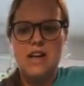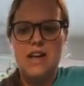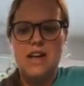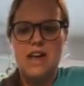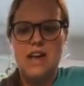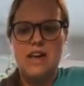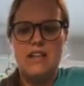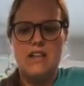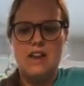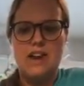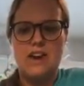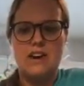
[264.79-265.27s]

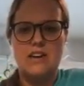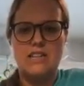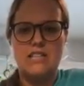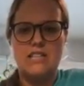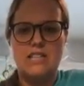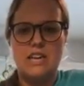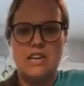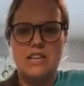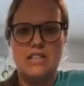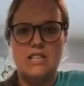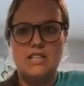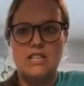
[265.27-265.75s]
and then our
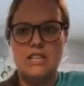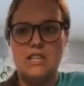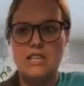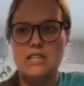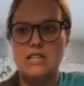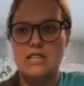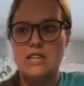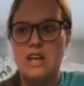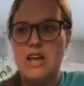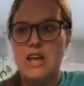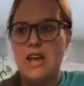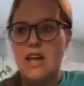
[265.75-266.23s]
sliced cheese.
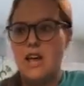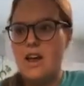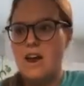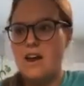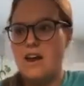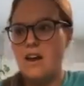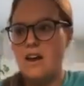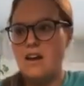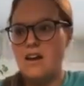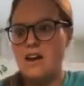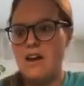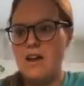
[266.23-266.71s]
And I
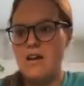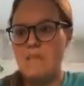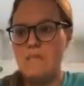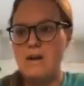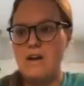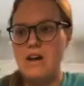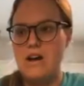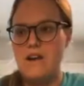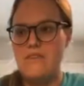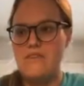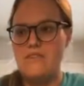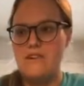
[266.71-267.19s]
already have
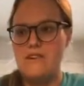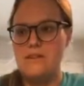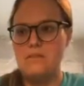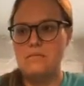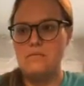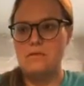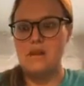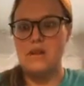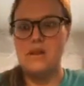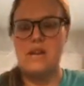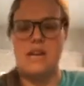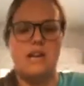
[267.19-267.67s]
my oven
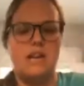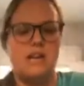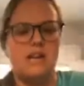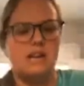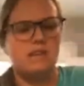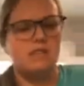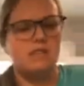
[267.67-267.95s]
preheated to